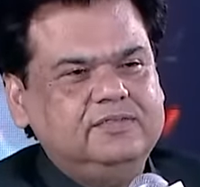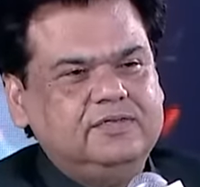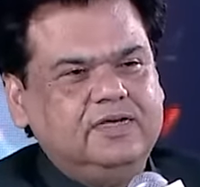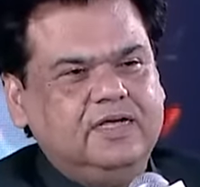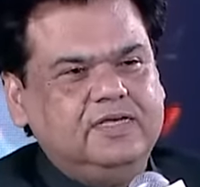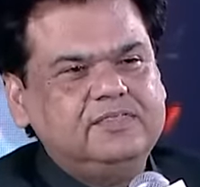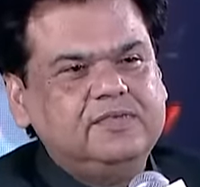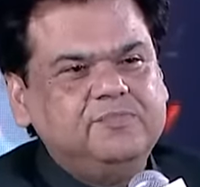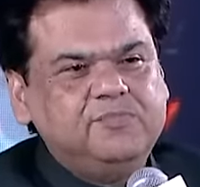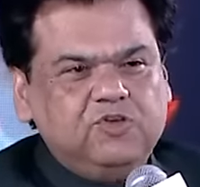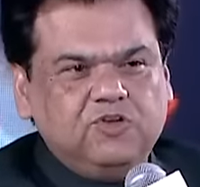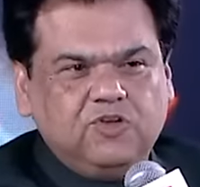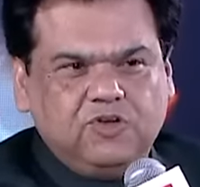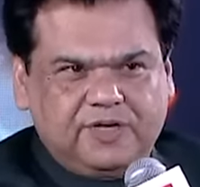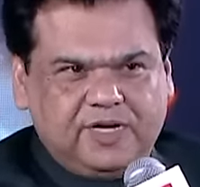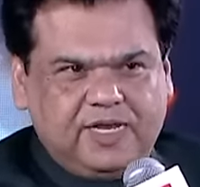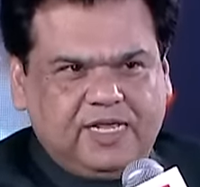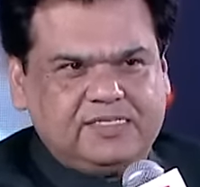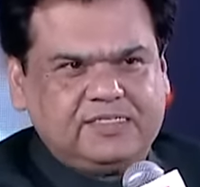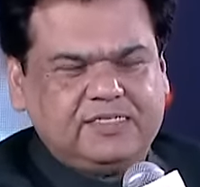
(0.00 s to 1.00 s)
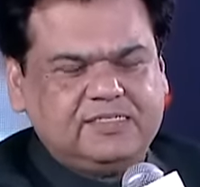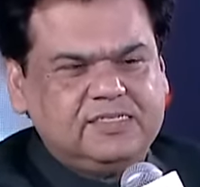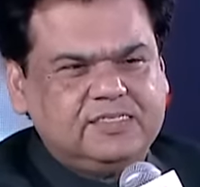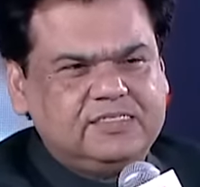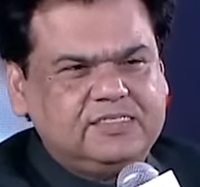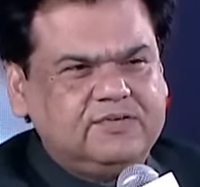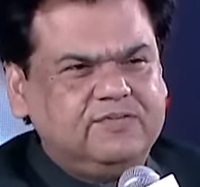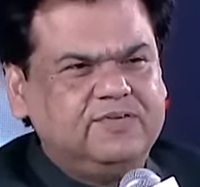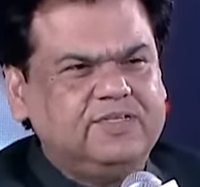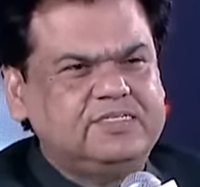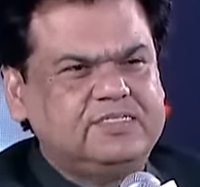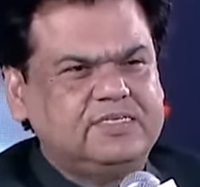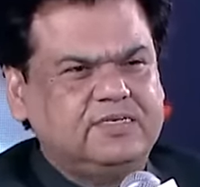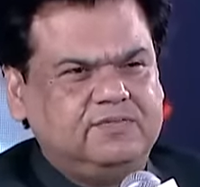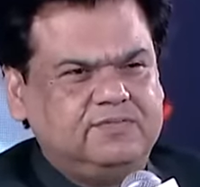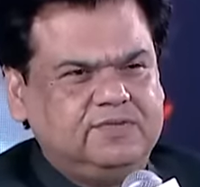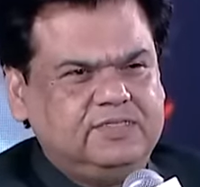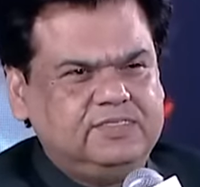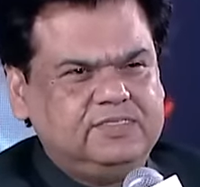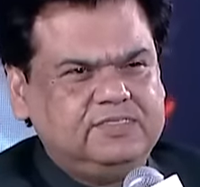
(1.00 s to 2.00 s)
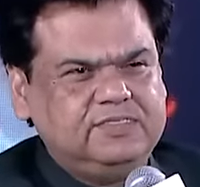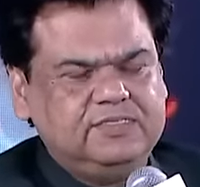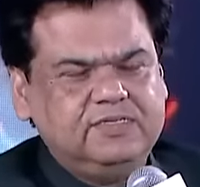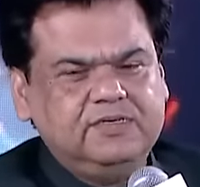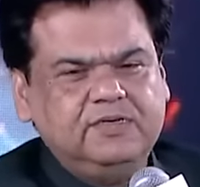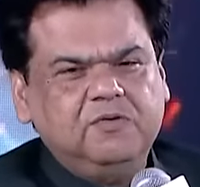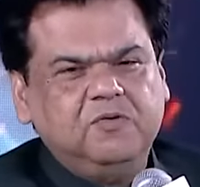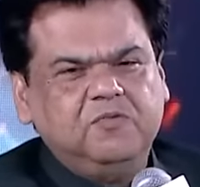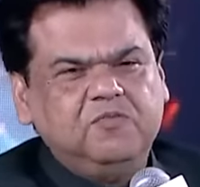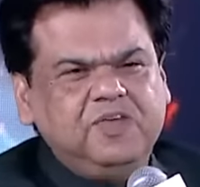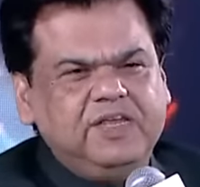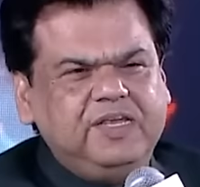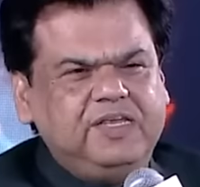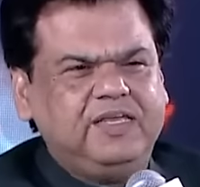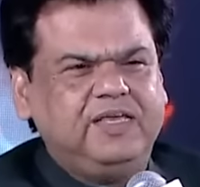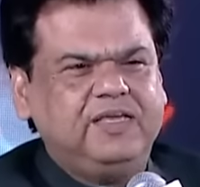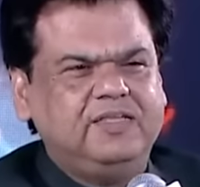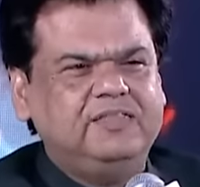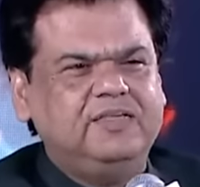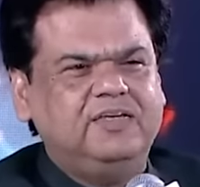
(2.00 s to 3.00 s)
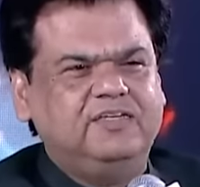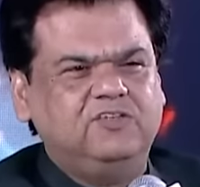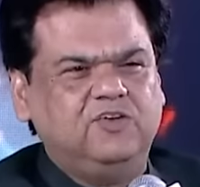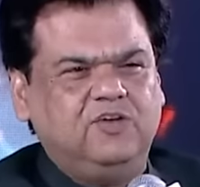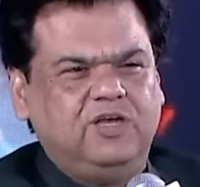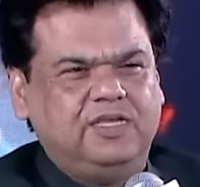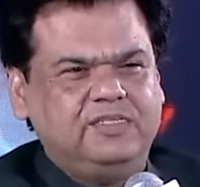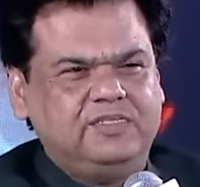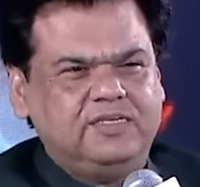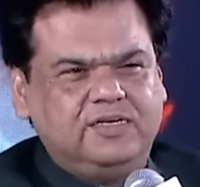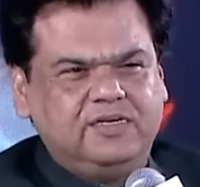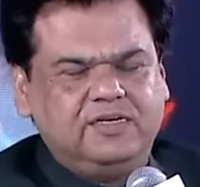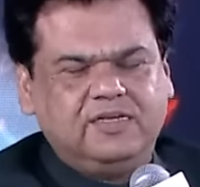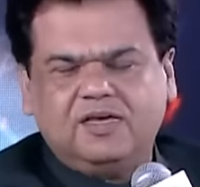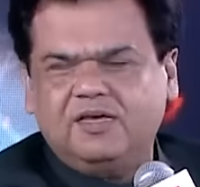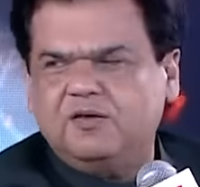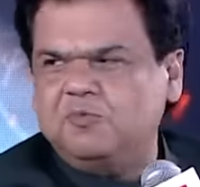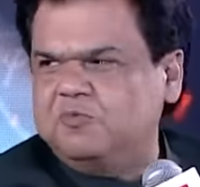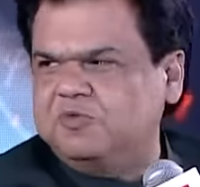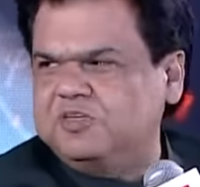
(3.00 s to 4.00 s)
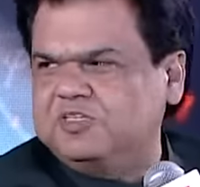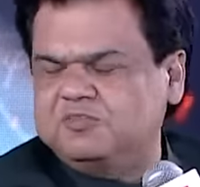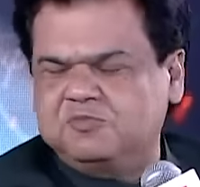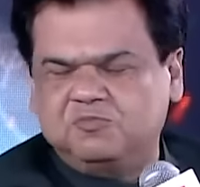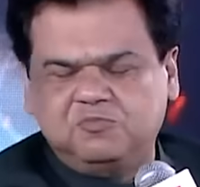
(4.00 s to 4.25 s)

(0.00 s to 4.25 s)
as a bureaucrats, as a civil servants, we take the agenda with,